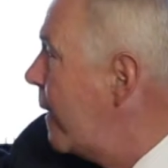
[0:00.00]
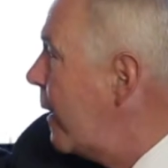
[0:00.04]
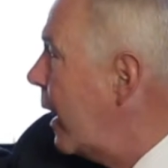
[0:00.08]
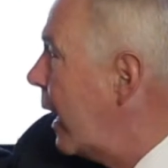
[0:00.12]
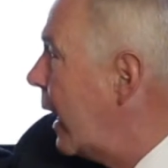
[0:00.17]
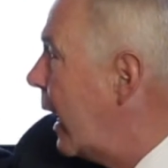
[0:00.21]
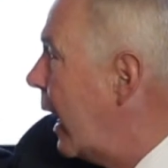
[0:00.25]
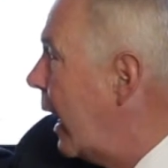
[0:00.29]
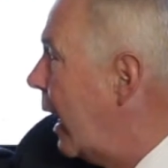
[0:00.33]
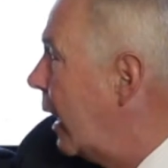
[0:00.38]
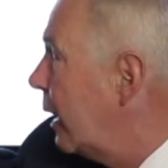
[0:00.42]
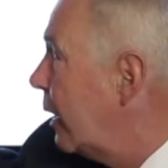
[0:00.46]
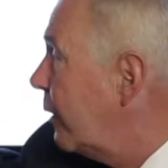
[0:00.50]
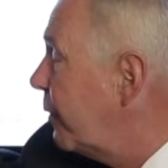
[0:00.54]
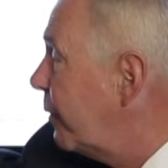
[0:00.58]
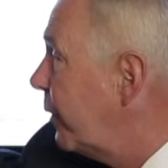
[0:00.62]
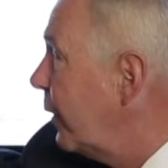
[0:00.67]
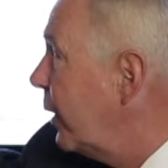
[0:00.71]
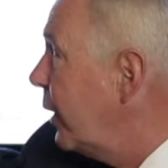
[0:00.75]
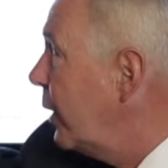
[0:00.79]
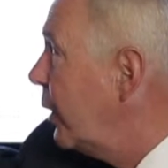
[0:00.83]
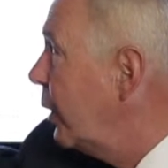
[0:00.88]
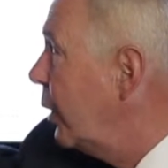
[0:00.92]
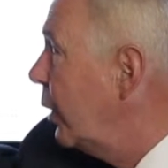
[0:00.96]
and I held it
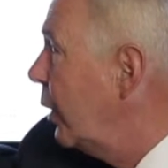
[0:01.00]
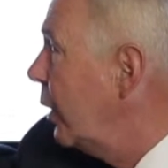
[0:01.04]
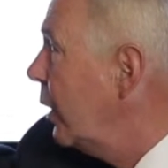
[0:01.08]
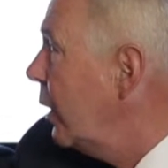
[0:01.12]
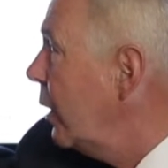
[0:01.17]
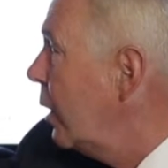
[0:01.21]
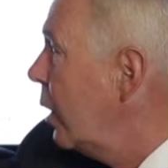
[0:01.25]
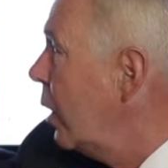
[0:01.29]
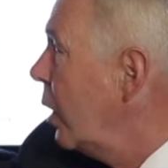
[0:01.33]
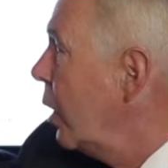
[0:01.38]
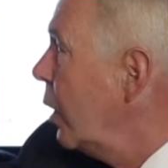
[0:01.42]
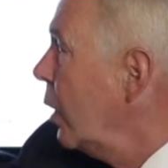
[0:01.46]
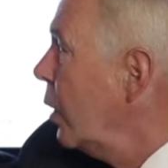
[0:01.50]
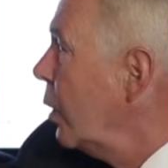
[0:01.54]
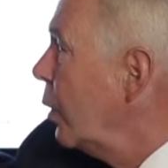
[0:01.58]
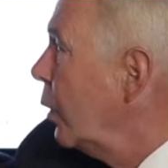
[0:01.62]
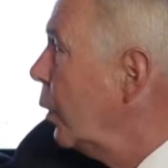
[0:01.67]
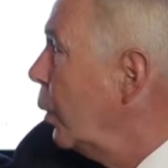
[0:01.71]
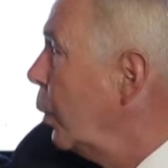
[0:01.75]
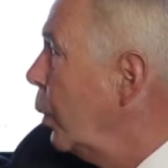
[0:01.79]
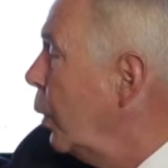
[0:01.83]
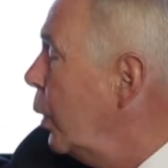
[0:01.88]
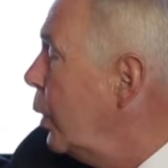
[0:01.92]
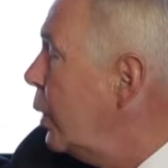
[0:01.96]
for a year,
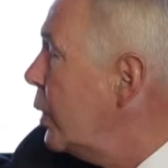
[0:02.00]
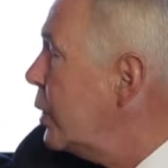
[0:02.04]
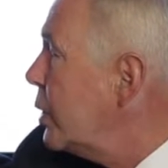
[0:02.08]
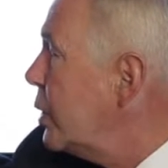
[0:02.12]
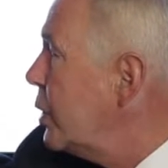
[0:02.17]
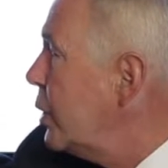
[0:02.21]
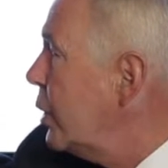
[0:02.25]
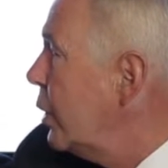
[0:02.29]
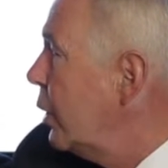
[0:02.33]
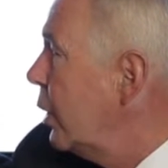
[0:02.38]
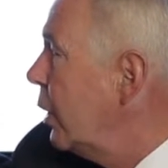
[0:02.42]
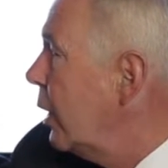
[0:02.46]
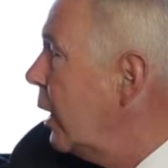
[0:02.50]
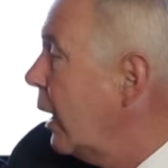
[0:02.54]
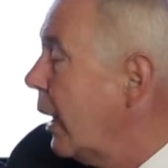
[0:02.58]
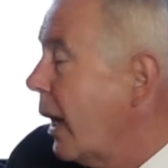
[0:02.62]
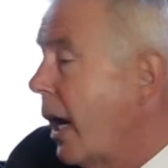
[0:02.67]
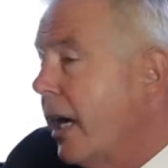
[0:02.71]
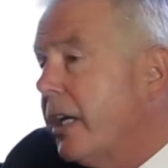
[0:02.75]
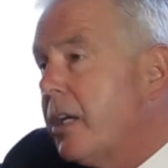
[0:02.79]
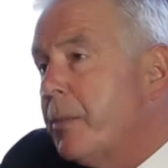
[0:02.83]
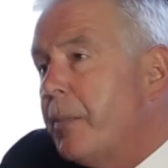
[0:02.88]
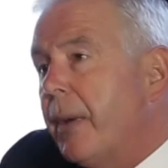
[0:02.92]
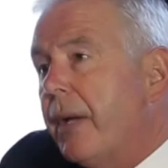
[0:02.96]
the worst year
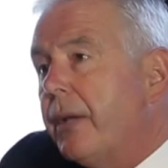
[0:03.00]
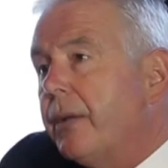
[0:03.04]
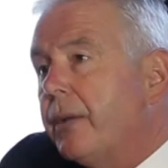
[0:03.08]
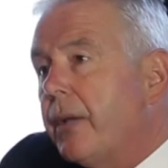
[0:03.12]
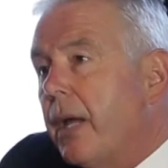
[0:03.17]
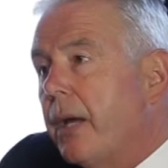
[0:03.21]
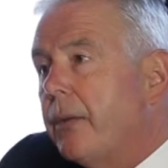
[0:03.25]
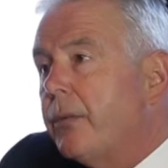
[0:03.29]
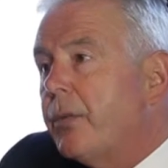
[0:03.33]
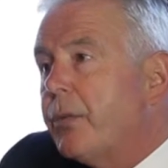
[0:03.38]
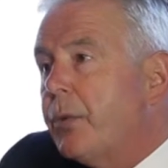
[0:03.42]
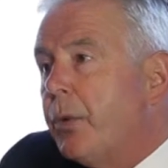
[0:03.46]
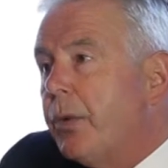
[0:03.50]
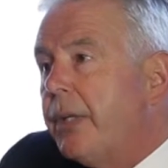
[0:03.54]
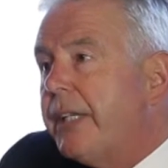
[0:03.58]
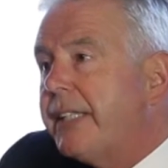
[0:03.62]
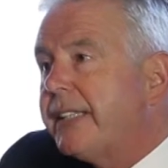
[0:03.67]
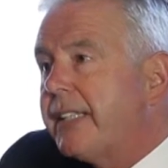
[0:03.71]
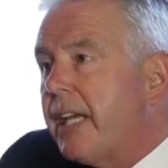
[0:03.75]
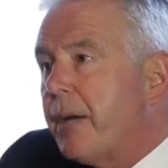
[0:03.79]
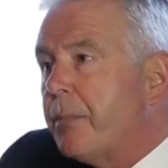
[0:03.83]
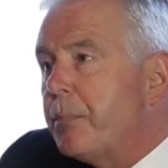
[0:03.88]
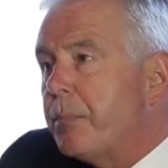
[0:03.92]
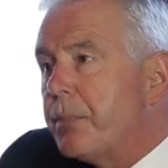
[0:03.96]
I'd have been down
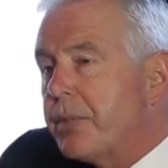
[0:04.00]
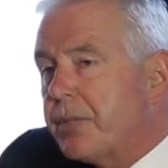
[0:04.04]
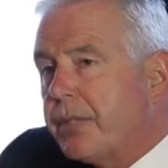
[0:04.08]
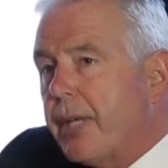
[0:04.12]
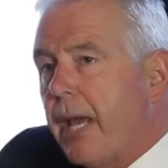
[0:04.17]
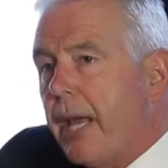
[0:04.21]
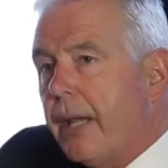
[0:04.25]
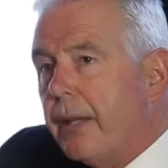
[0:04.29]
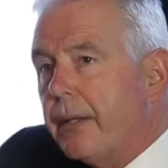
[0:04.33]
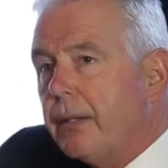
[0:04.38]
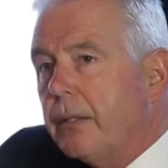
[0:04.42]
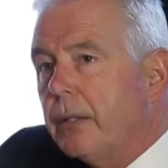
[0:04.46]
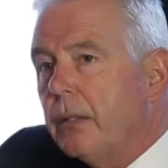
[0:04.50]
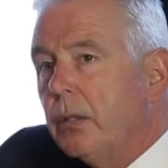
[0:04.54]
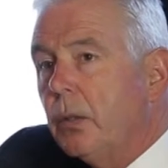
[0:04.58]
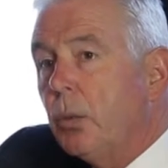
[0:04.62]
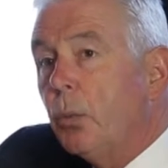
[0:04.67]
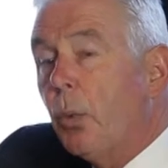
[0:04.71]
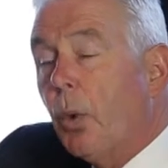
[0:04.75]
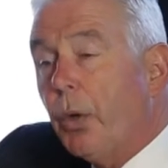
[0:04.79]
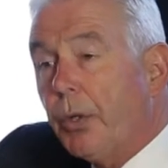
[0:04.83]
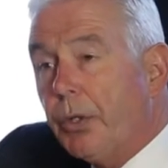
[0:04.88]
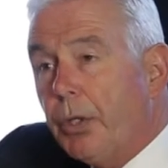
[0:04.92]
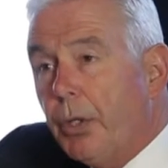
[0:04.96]
37%.
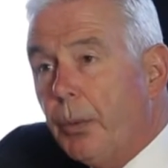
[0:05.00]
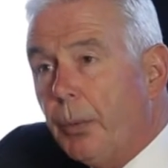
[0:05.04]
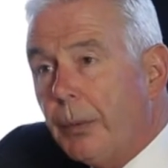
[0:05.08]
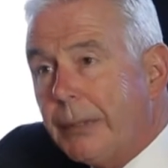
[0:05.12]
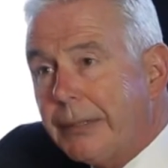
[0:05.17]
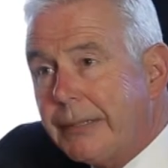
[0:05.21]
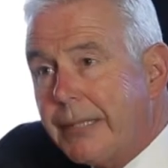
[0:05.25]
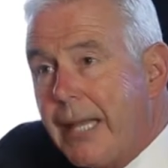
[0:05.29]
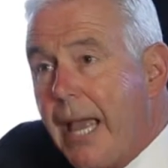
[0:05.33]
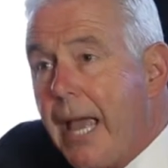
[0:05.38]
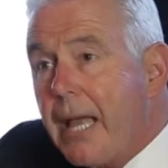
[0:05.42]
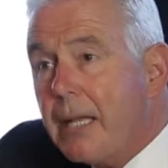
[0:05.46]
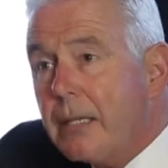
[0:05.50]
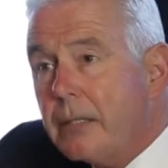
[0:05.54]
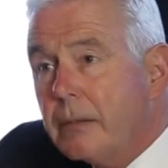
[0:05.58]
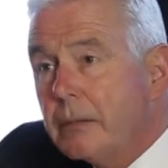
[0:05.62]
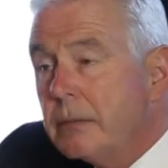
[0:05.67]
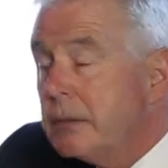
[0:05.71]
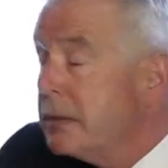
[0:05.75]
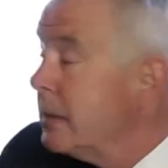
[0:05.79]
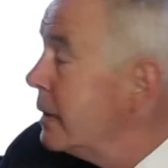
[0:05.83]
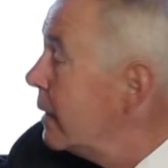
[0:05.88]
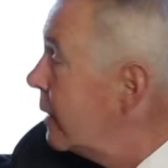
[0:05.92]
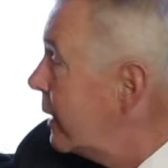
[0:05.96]
What year was that?
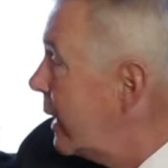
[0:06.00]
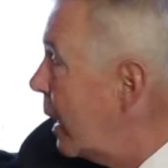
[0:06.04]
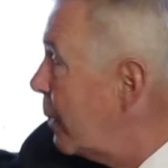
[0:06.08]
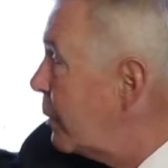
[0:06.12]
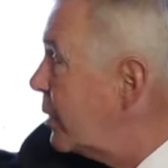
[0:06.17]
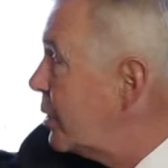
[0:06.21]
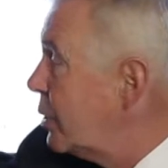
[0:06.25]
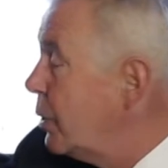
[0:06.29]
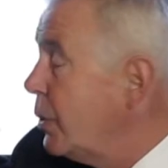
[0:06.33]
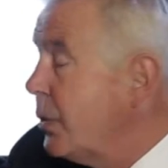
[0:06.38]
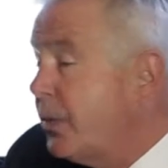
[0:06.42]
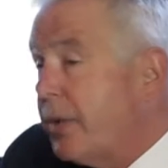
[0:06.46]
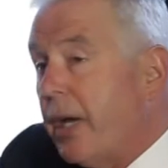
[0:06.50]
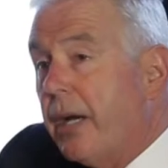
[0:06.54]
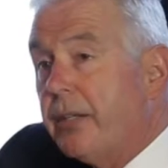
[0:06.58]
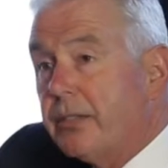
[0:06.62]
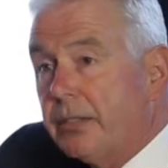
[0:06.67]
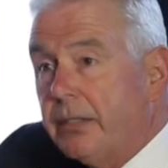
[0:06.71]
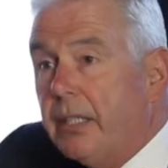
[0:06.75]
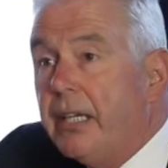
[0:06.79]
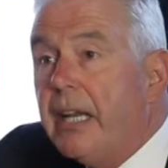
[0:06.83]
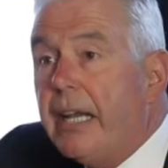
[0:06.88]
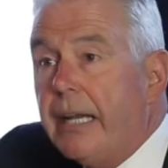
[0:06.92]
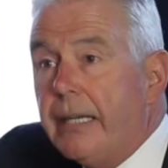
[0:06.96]
That was
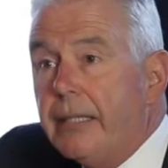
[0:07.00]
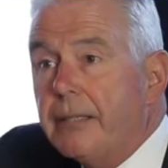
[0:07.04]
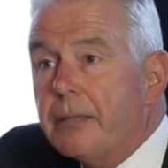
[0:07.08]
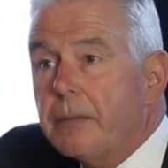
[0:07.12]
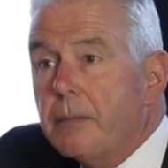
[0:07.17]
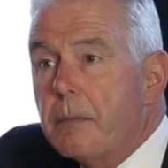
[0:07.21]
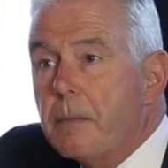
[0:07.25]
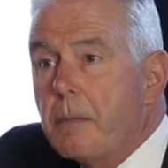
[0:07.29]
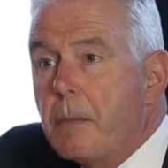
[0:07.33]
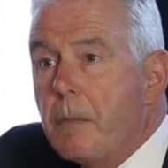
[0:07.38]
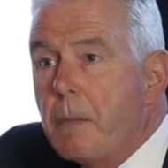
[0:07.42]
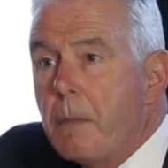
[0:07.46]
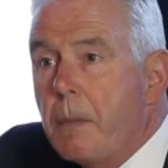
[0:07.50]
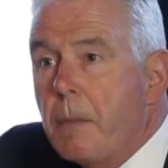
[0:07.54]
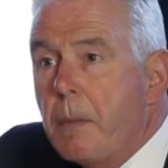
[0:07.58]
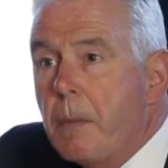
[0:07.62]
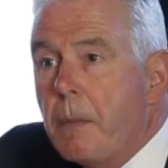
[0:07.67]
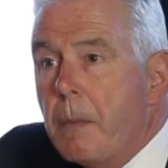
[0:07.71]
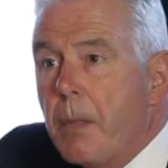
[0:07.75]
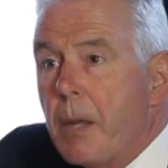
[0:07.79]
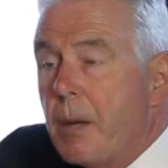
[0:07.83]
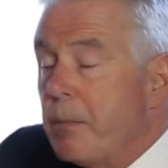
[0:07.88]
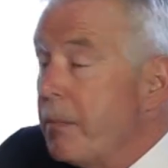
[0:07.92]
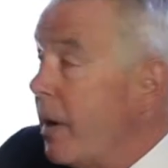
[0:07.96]
2008.
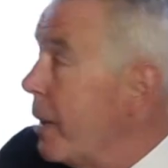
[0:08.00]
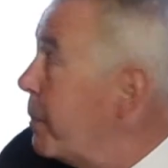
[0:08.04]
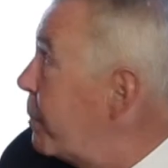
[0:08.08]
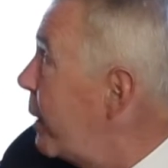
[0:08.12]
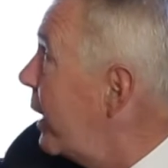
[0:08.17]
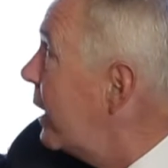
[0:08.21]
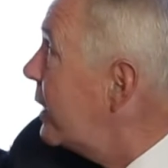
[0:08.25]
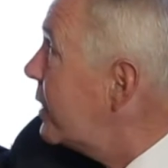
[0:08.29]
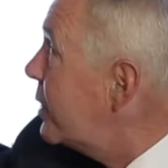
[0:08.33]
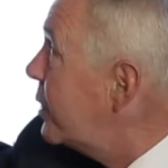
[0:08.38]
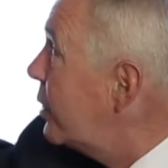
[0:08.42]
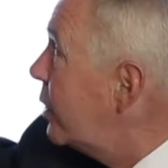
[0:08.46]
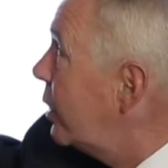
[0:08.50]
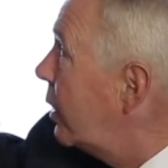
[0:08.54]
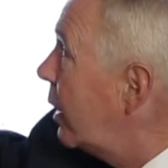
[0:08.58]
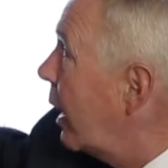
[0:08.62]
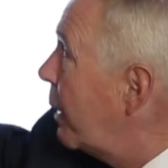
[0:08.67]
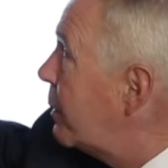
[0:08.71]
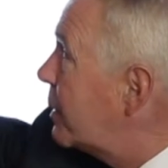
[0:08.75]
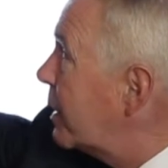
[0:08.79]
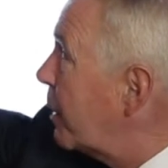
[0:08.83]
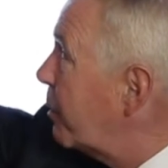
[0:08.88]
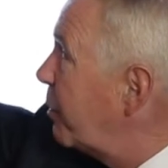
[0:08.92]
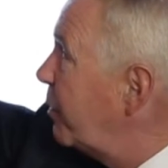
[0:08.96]
My best year
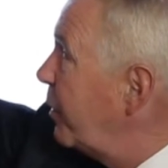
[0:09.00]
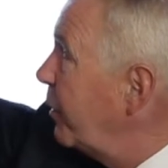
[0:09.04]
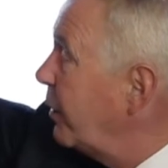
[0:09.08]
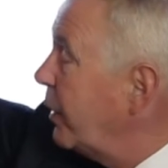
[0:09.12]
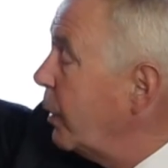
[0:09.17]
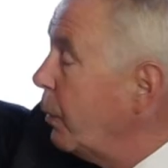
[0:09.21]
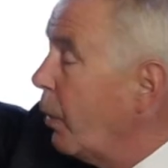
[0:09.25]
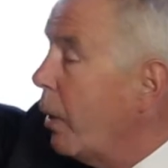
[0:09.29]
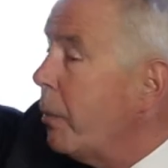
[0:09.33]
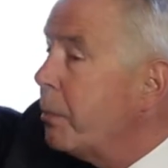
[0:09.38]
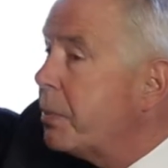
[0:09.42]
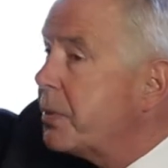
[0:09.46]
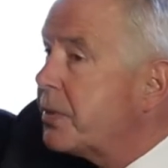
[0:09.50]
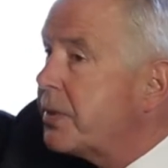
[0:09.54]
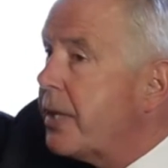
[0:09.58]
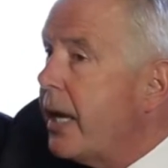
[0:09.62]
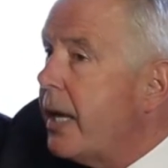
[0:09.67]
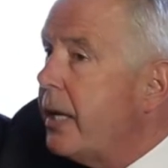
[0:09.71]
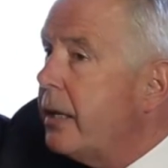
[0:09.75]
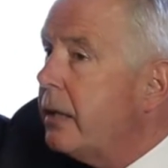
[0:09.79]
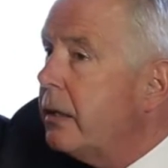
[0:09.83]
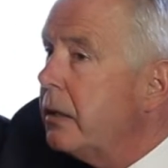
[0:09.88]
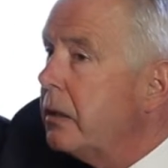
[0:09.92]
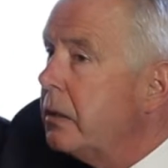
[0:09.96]
I was up
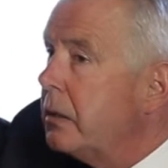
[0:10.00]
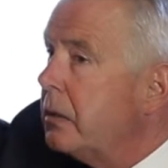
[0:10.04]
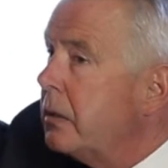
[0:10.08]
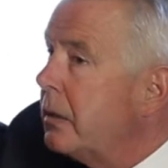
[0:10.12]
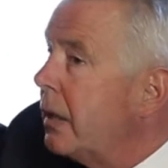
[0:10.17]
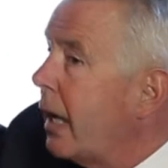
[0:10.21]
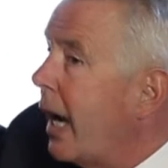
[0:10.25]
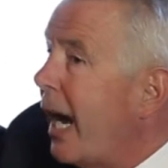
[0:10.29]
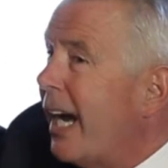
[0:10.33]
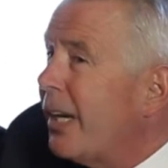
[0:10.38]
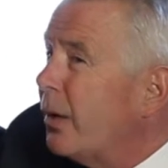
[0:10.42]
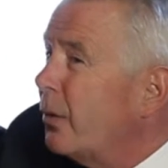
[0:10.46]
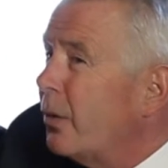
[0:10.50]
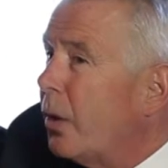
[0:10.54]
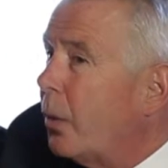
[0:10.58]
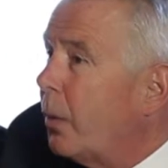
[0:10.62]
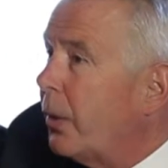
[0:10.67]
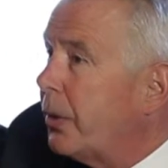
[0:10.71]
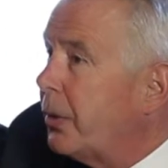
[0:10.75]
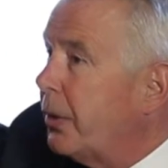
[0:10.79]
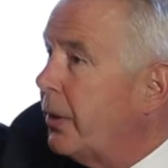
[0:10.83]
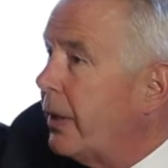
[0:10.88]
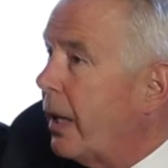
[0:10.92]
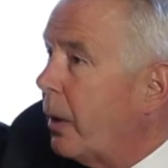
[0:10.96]
51%. I don't know
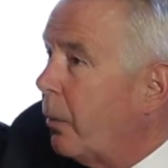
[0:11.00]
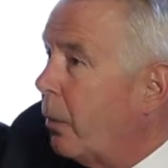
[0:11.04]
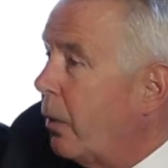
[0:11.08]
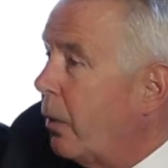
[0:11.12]
what year that